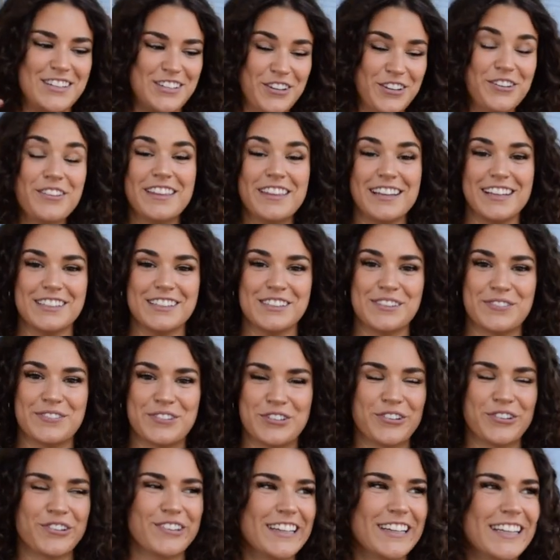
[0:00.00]
2 things of
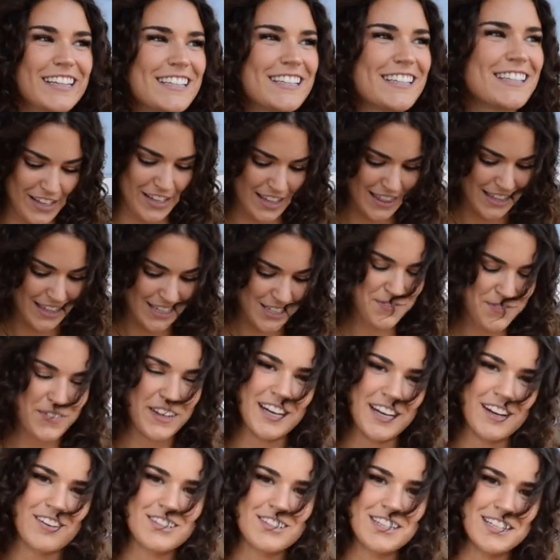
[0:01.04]
Truly's. This
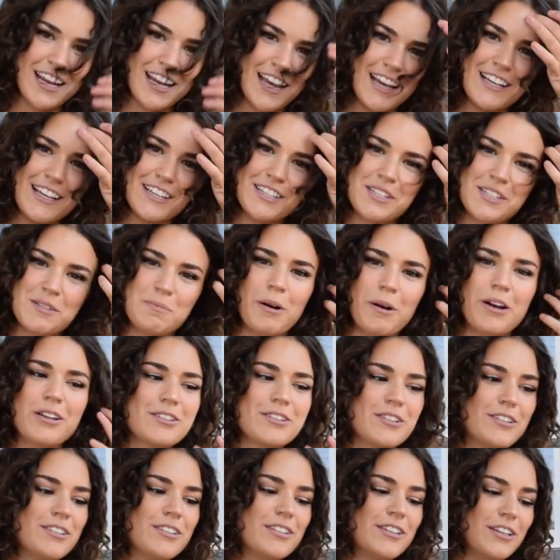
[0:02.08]
video today is
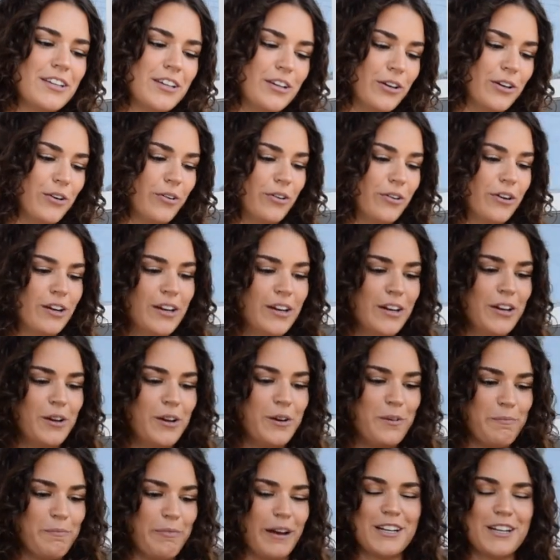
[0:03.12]
sponsored to you
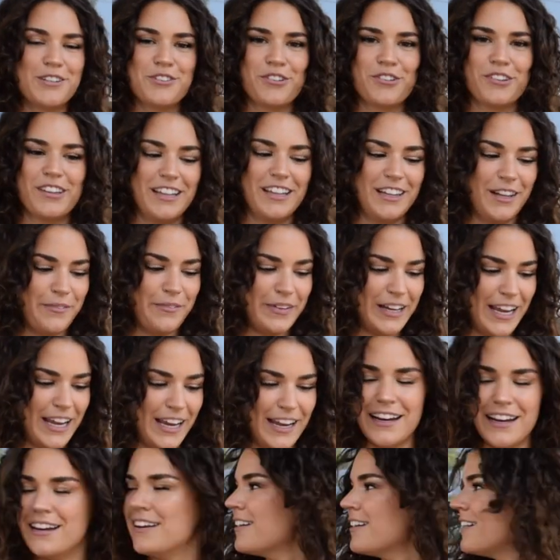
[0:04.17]
by Truly
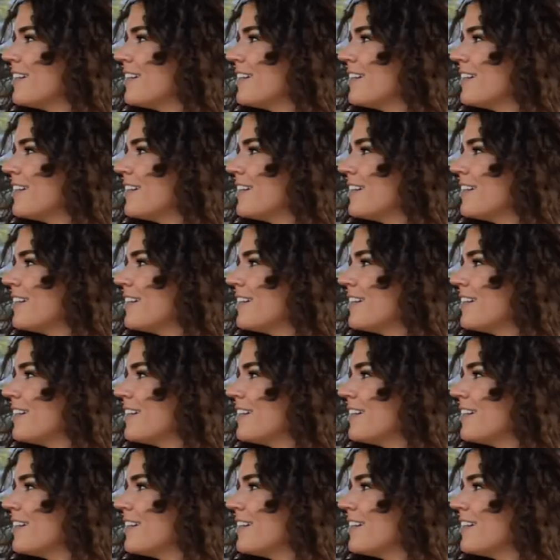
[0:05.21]
Lemonade.